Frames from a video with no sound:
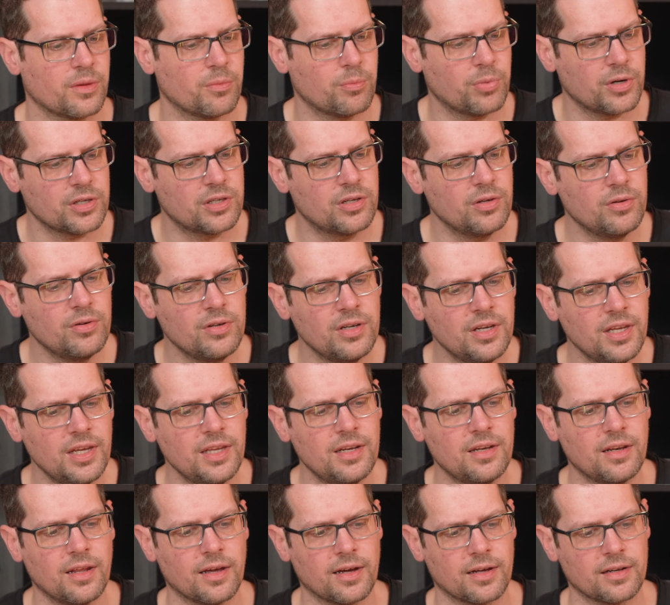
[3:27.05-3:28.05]
But you
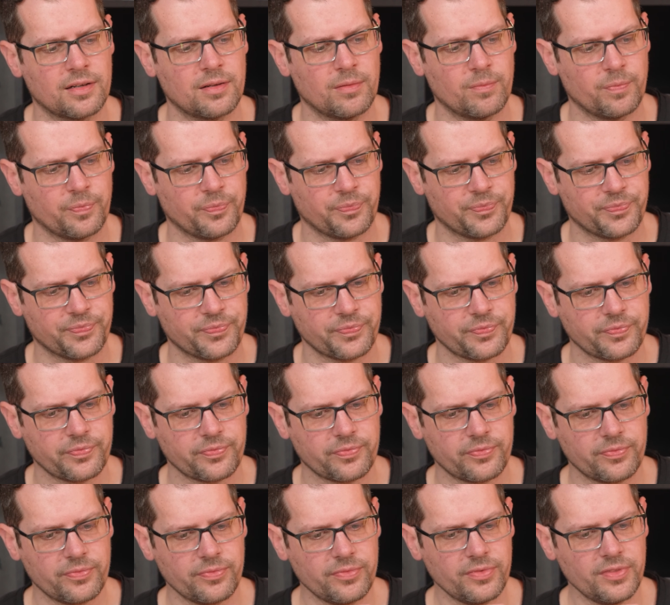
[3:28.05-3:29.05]
need that
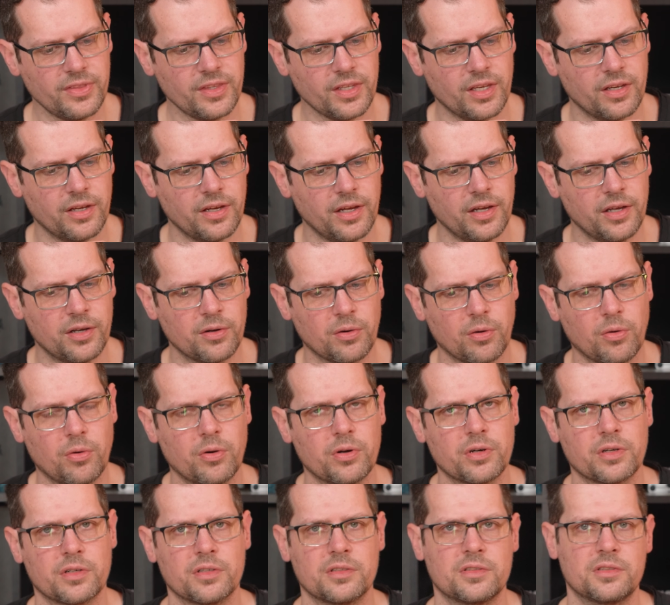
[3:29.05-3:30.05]
in
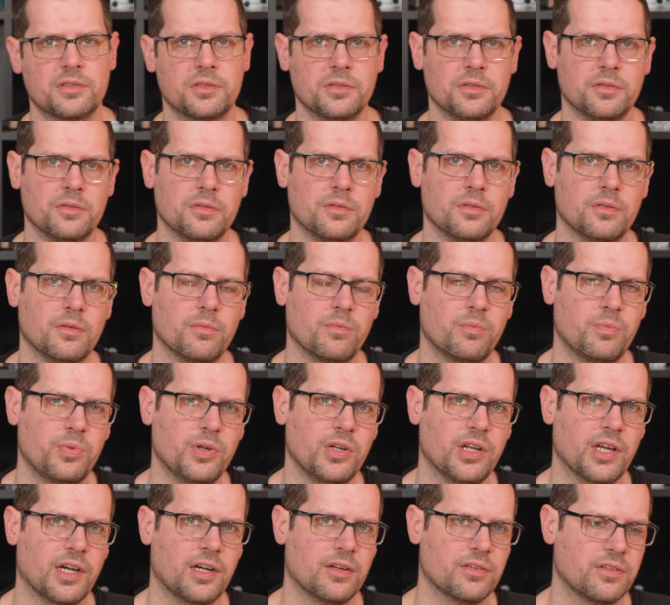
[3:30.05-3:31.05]
order to
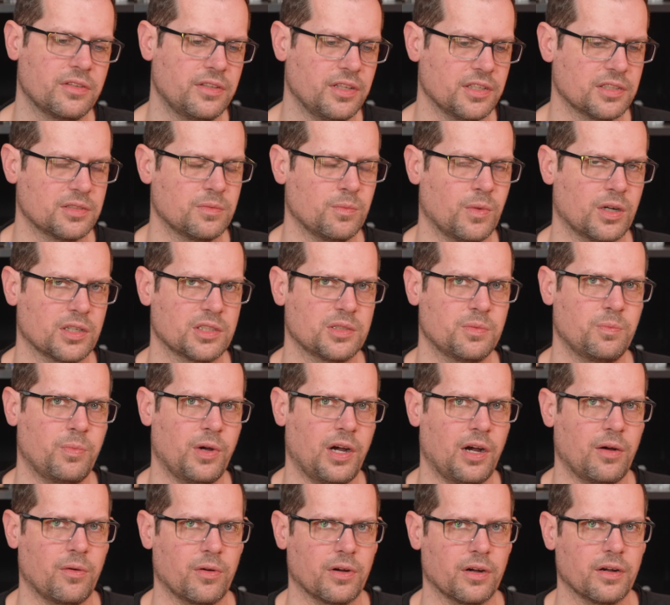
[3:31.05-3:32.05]
put out this much
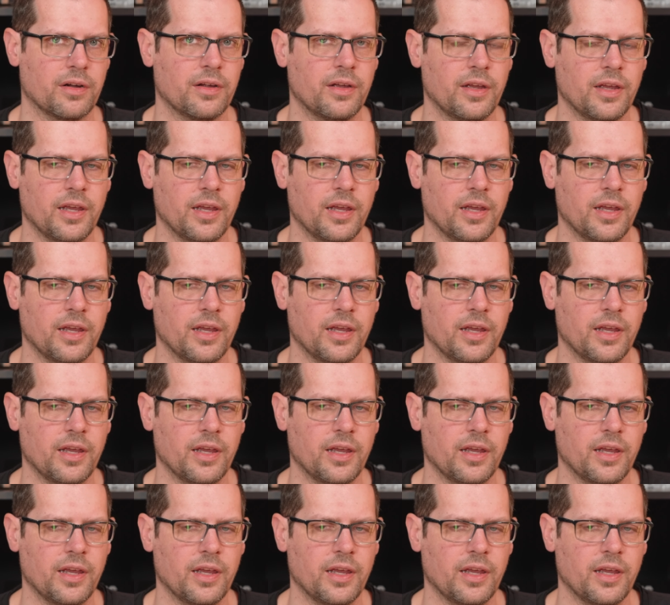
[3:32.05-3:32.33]
power.